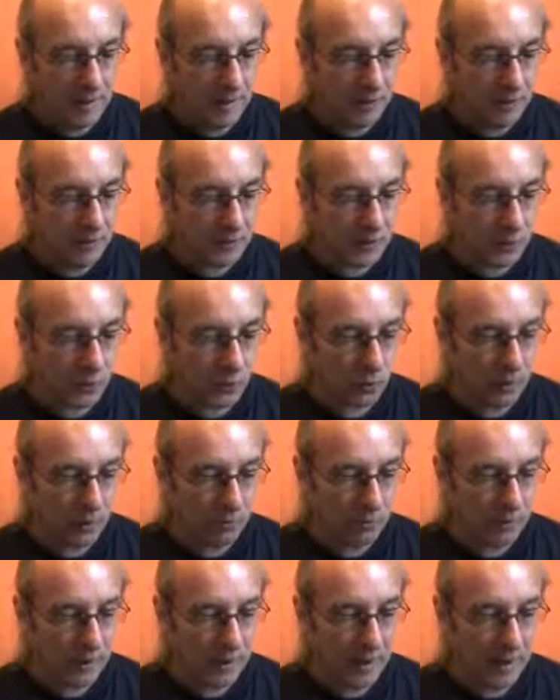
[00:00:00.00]
And this is
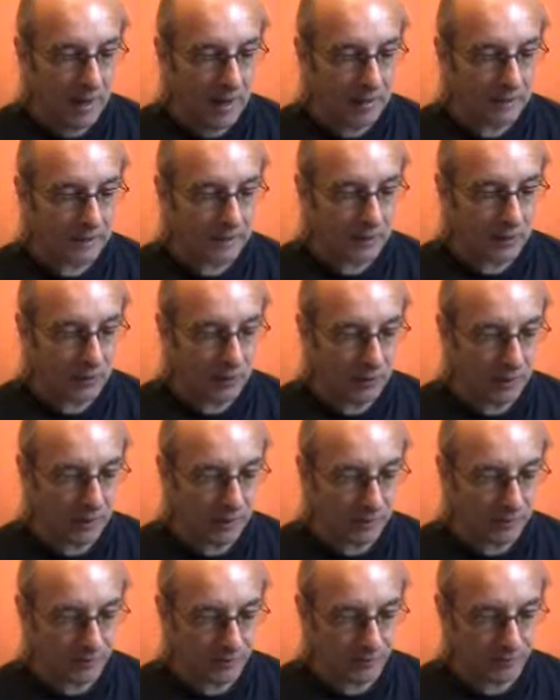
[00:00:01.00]
what Prahlad's
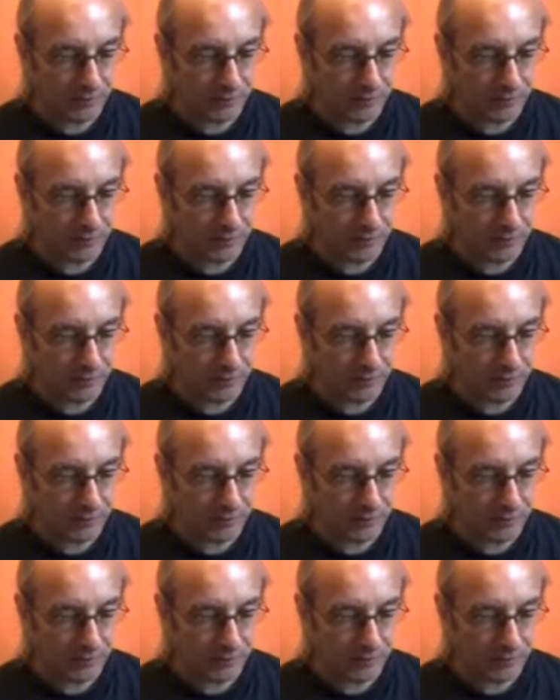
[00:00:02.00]
doing.